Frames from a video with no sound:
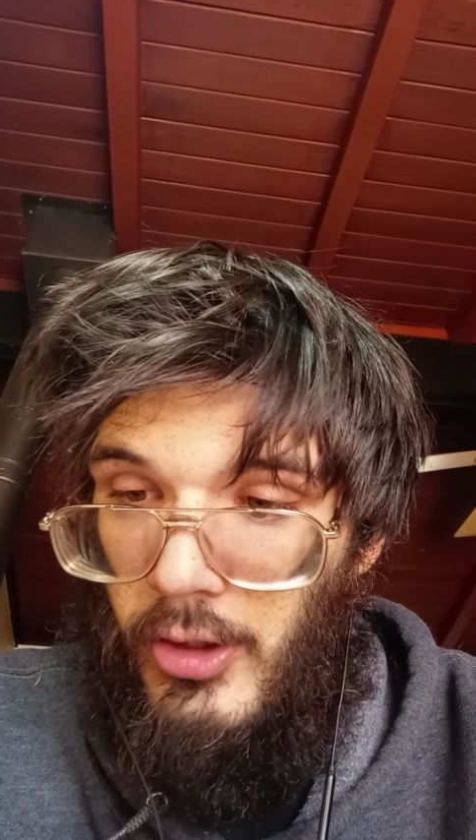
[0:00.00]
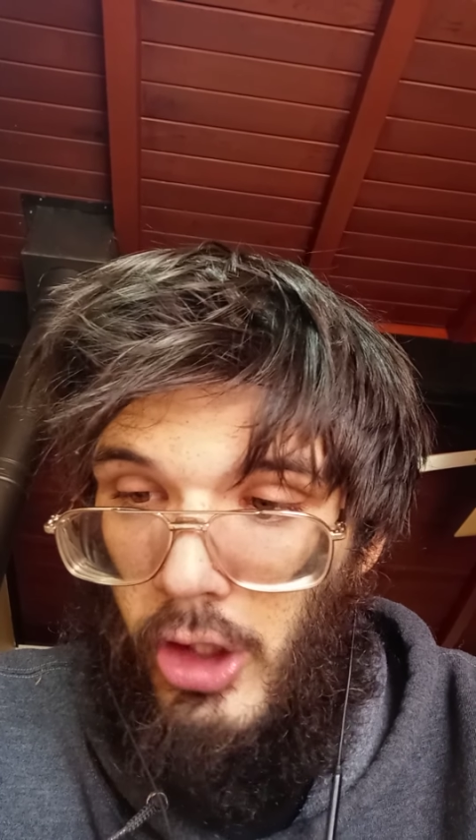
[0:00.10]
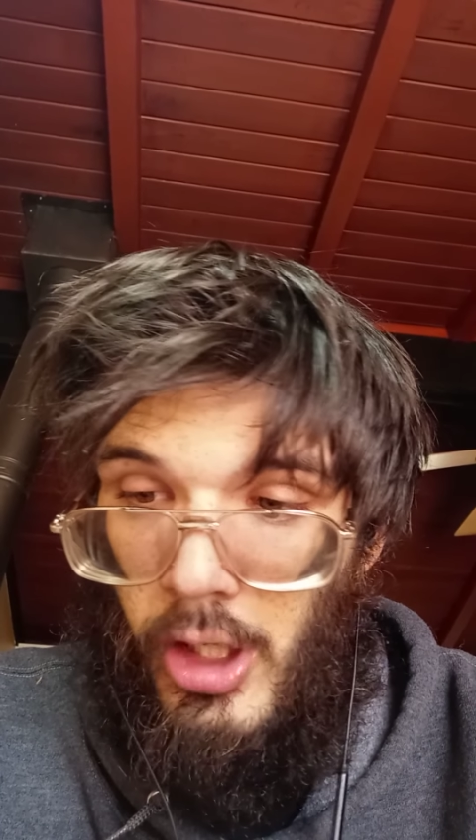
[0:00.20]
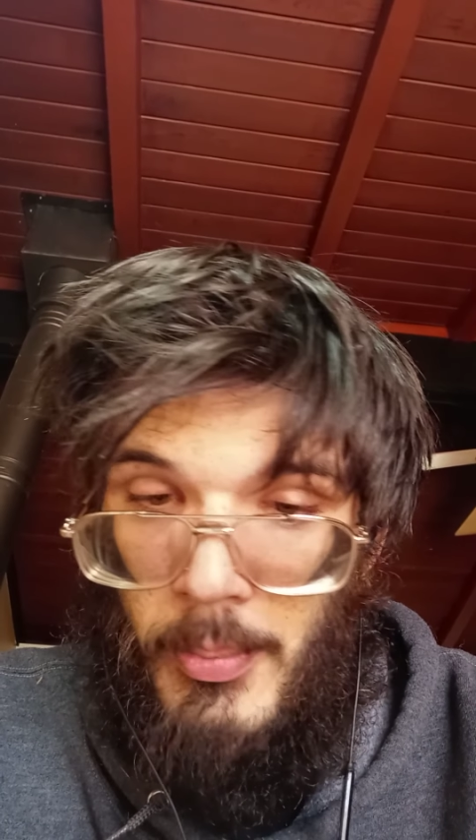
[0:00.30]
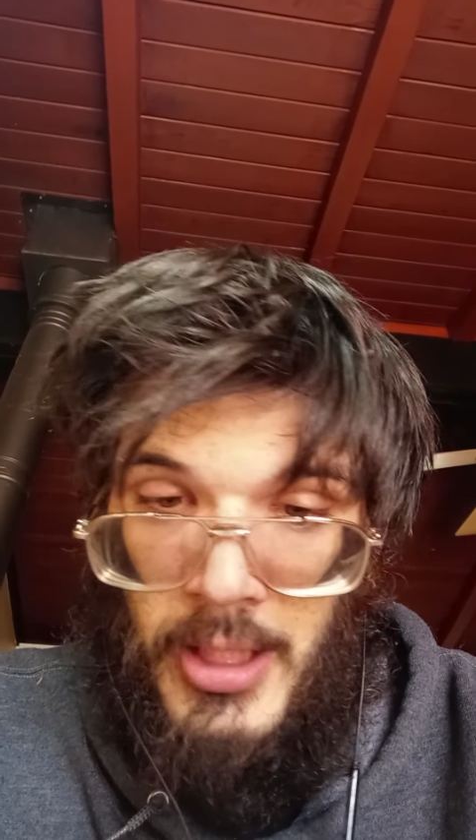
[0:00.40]

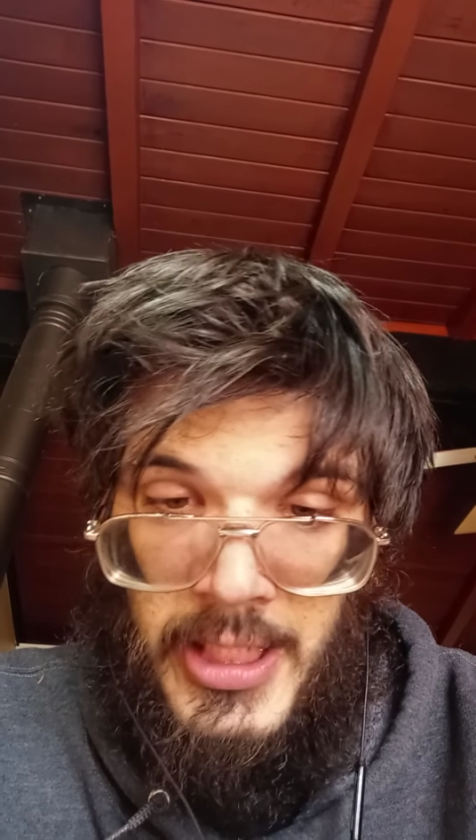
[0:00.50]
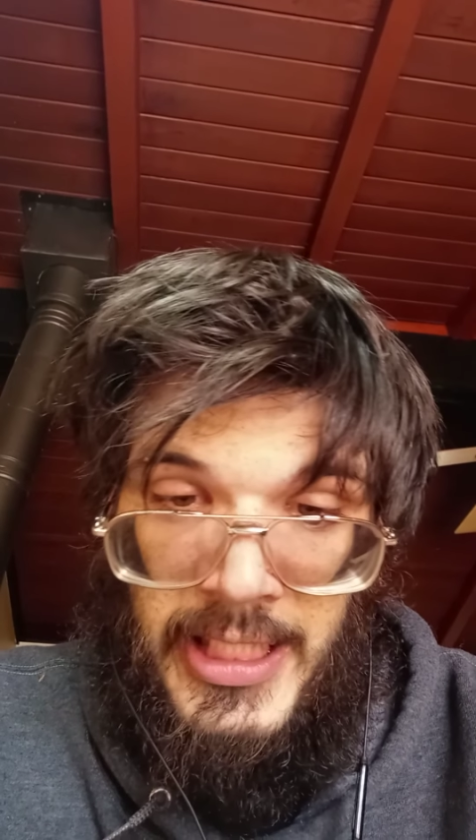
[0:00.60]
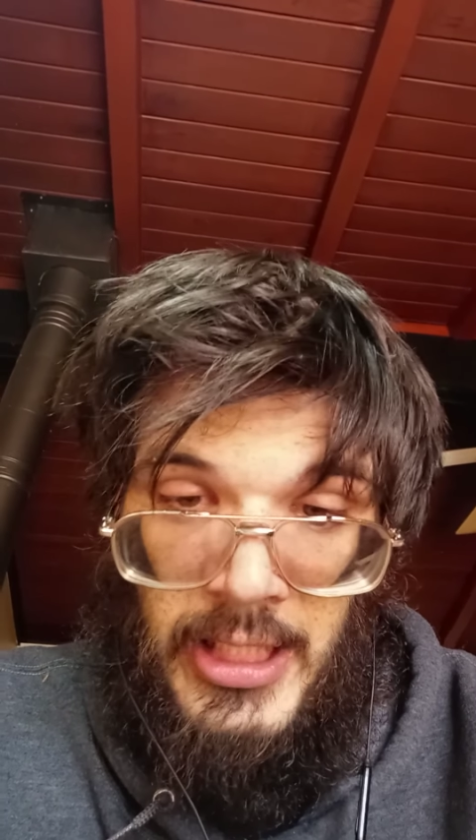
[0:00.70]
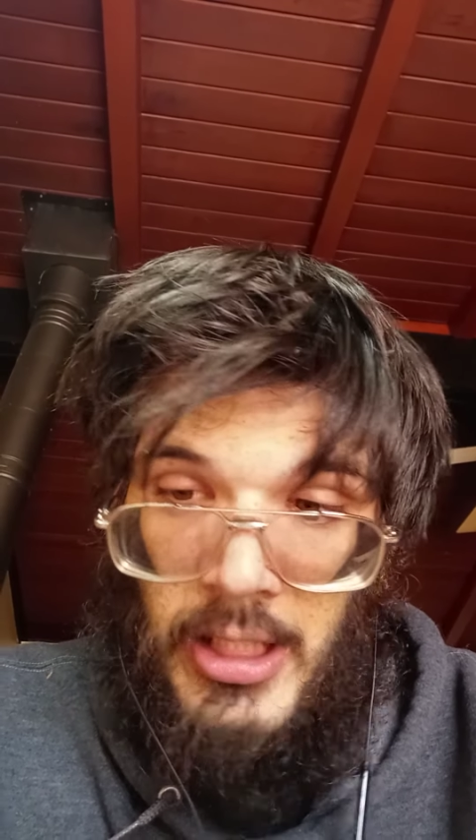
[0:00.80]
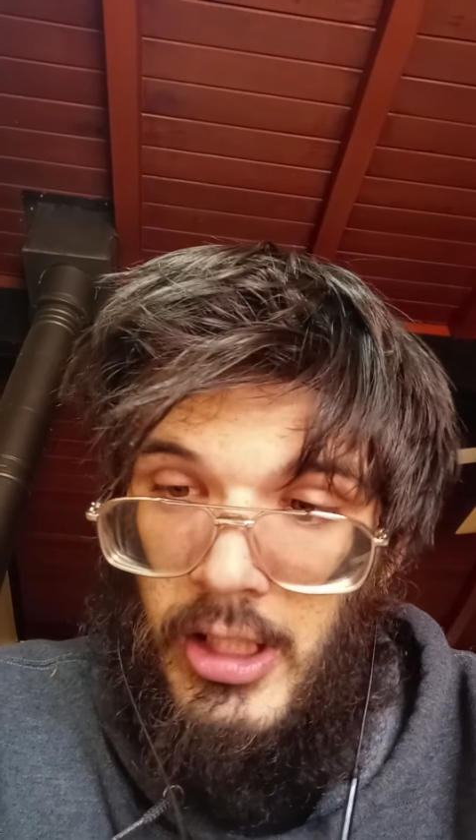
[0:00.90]

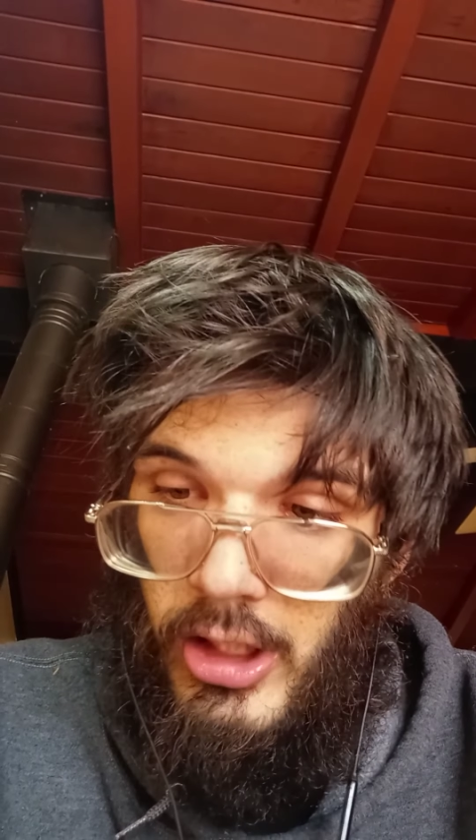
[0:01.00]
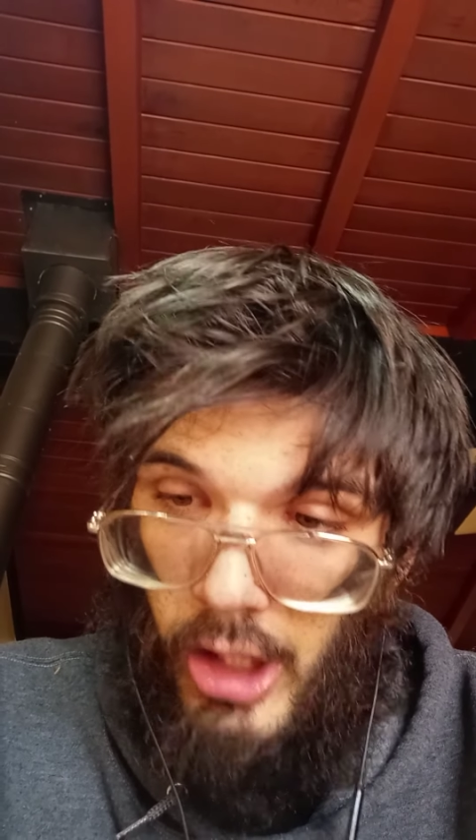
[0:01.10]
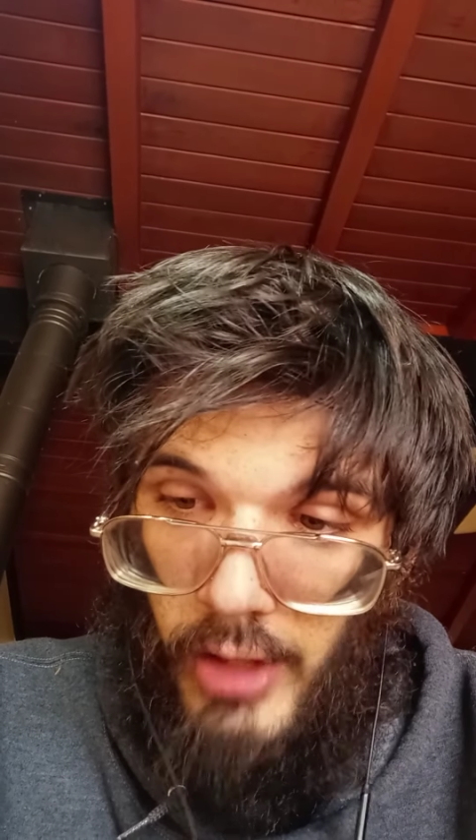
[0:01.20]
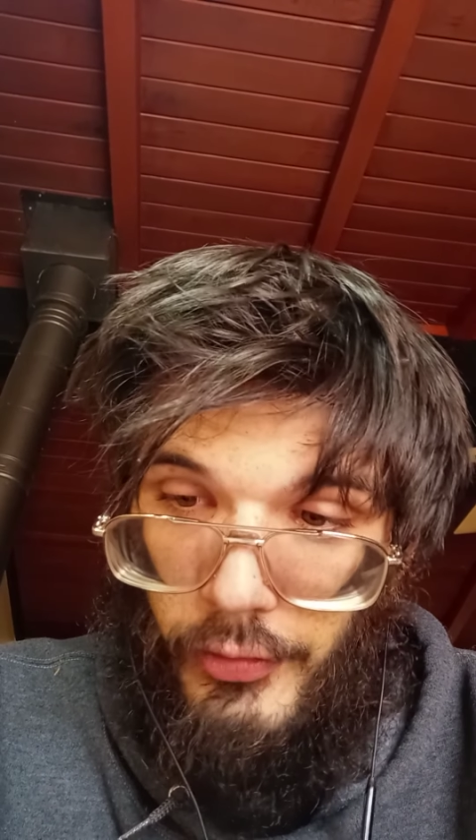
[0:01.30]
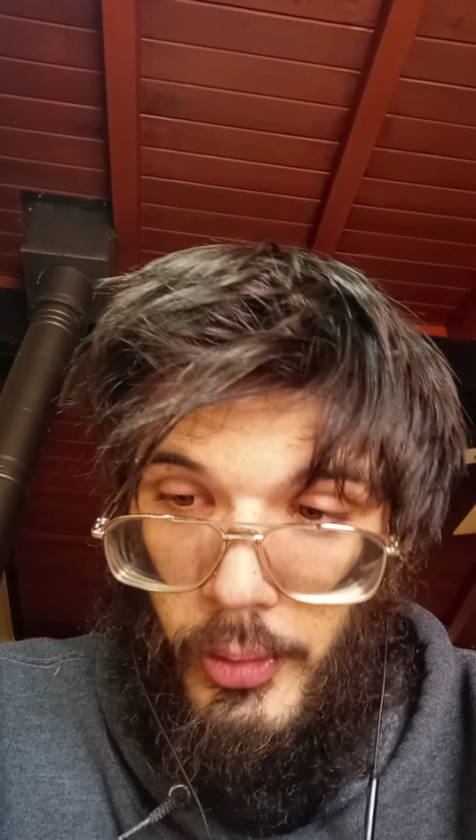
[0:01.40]

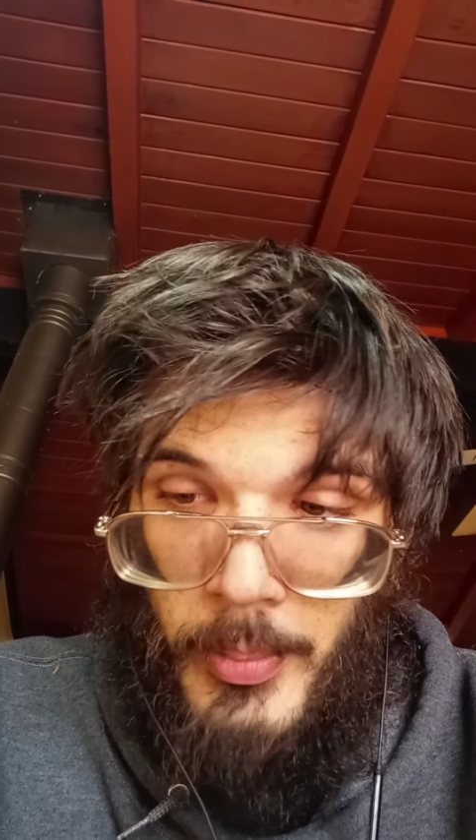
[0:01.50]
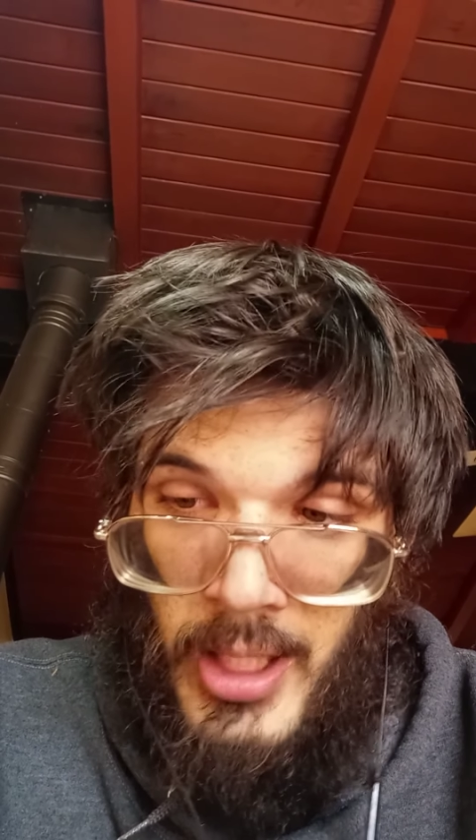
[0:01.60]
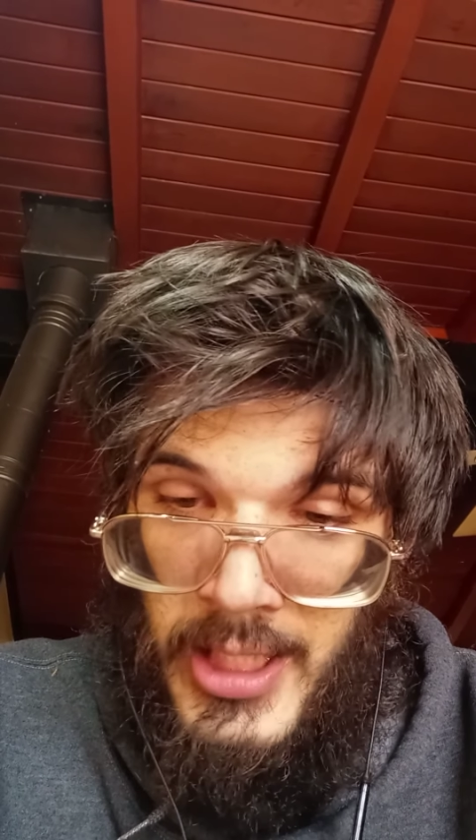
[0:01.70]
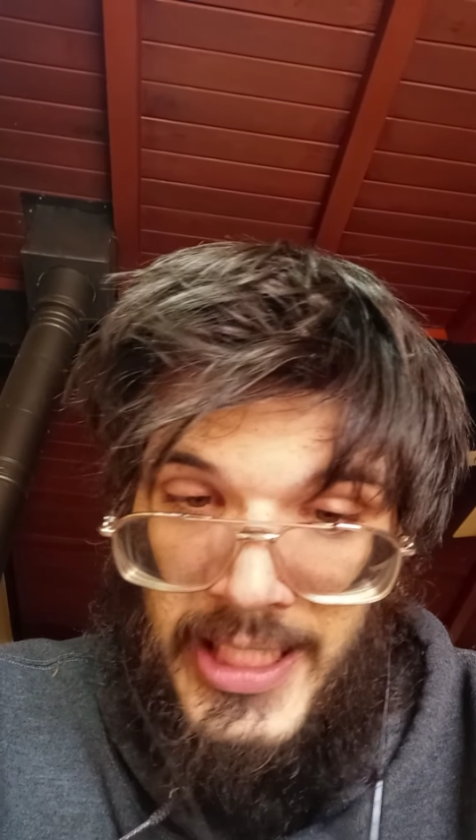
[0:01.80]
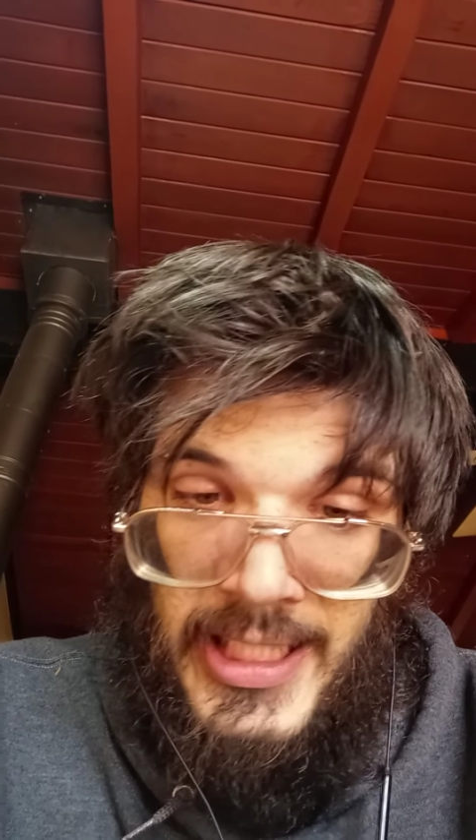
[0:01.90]
lawful
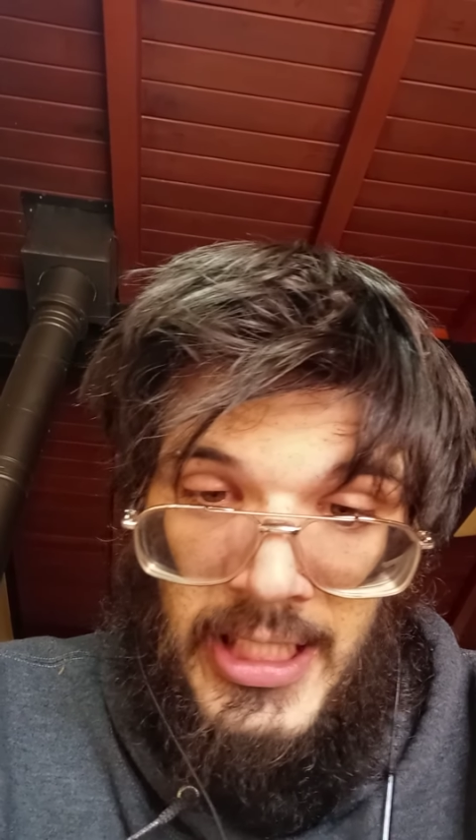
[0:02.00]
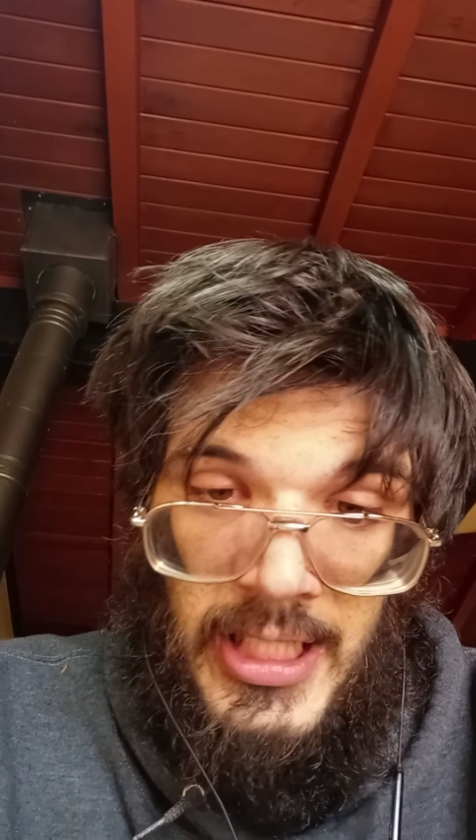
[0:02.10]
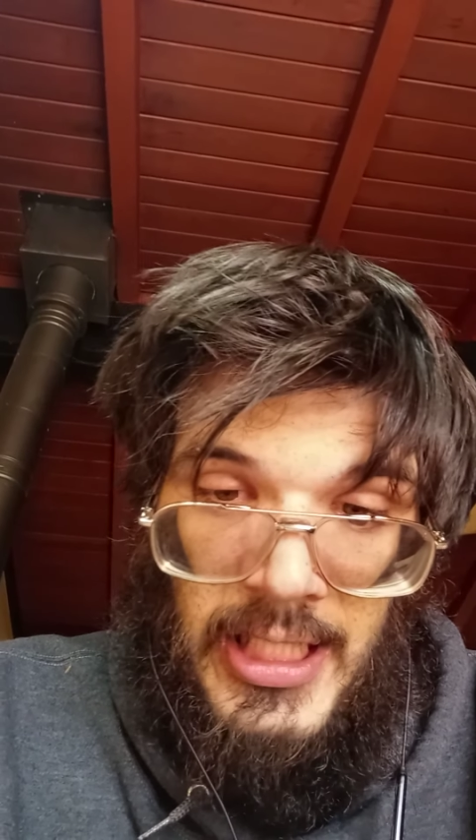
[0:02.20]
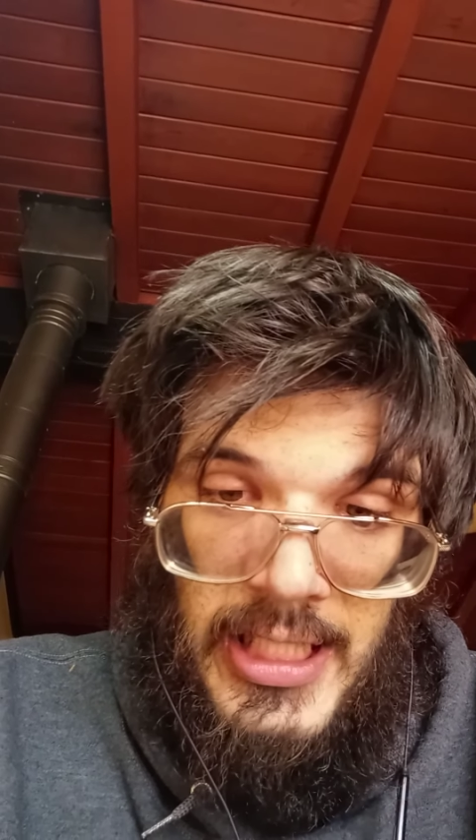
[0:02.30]
money